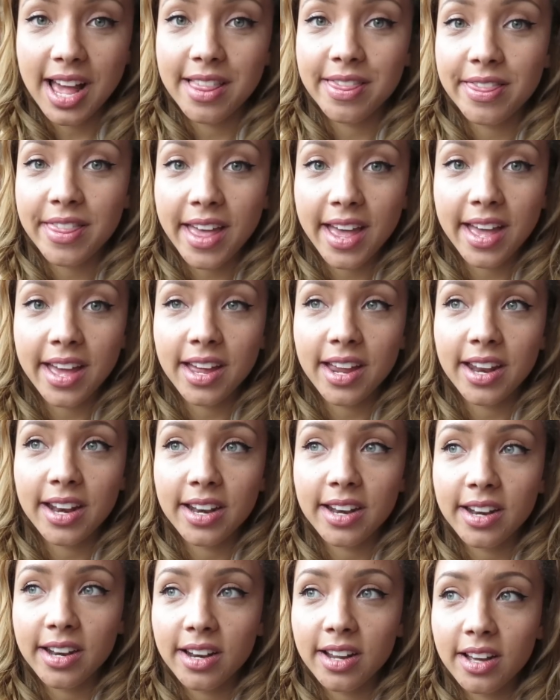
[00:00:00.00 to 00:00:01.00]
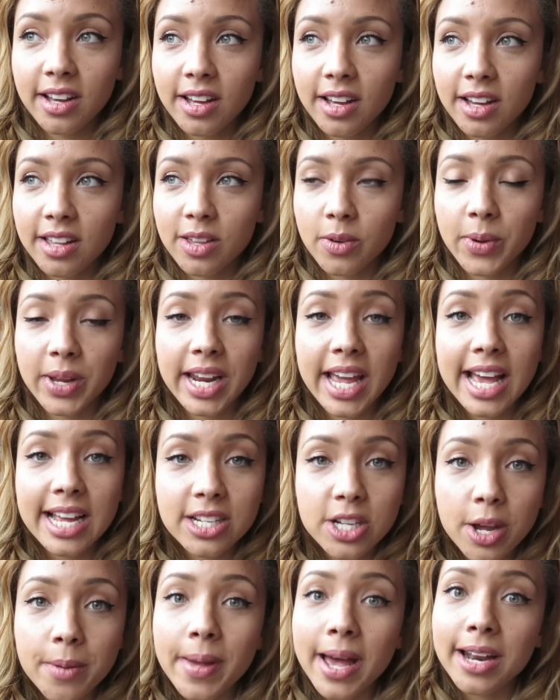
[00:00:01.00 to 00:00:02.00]
and then I think I'm gonna
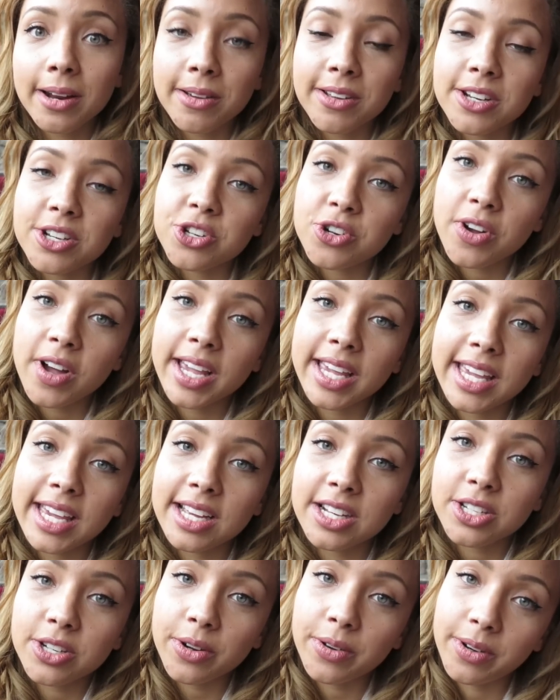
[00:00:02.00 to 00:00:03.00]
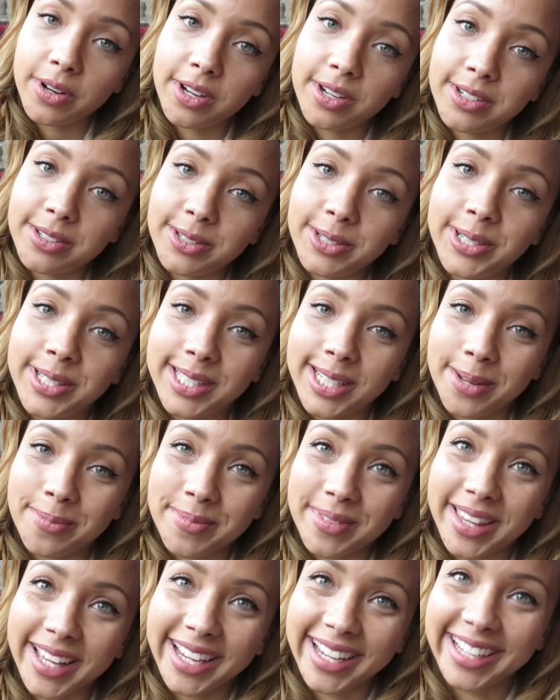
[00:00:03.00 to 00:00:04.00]
head home, and I'm gonna try and get a donut or
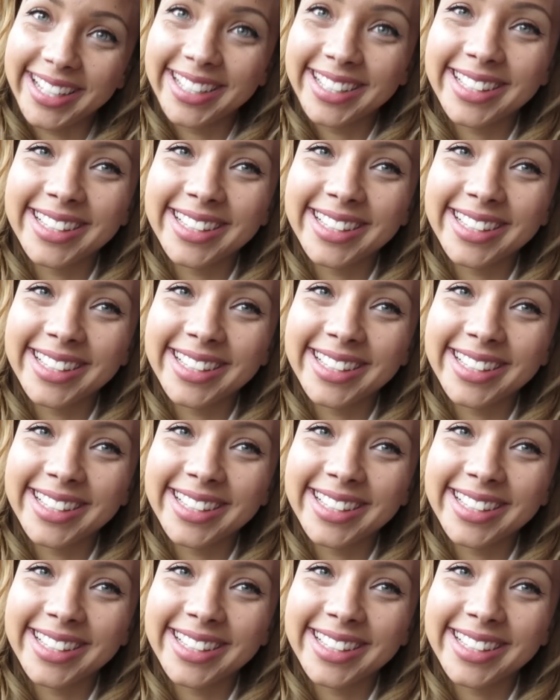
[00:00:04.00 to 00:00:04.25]
something.